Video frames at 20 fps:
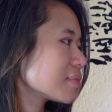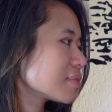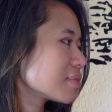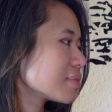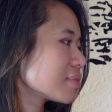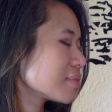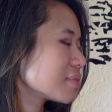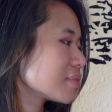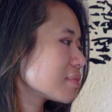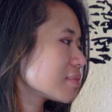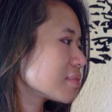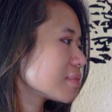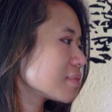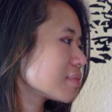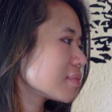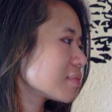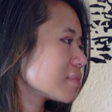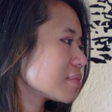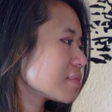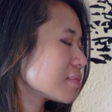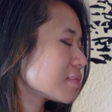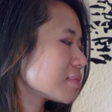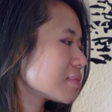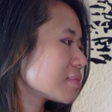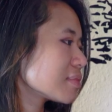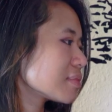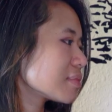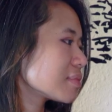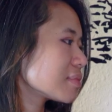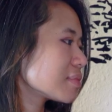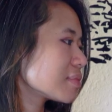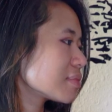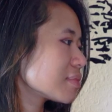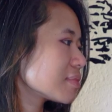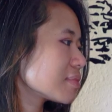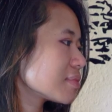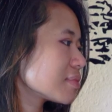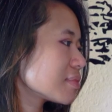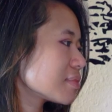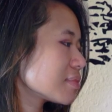
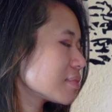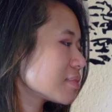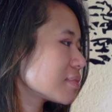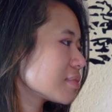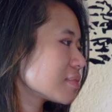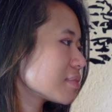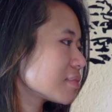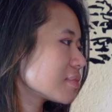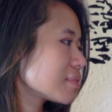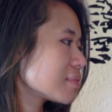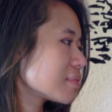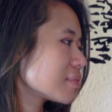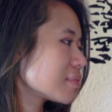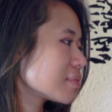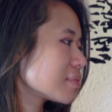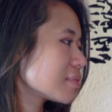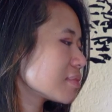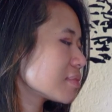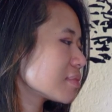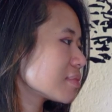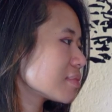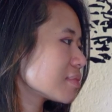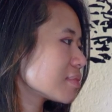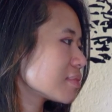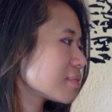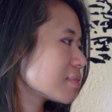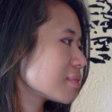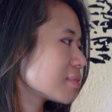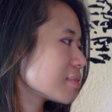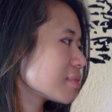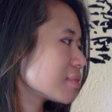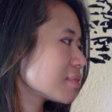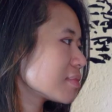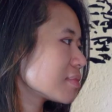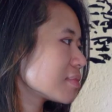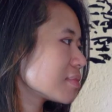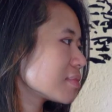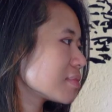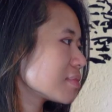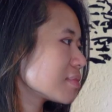
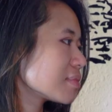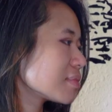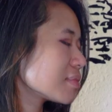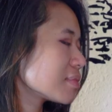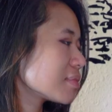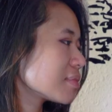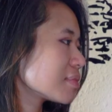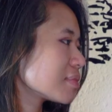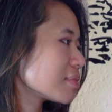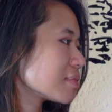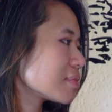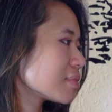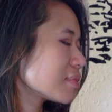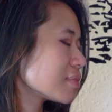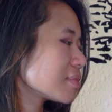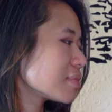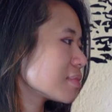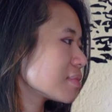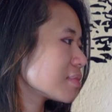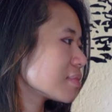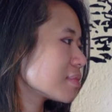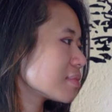The person shown says nothing.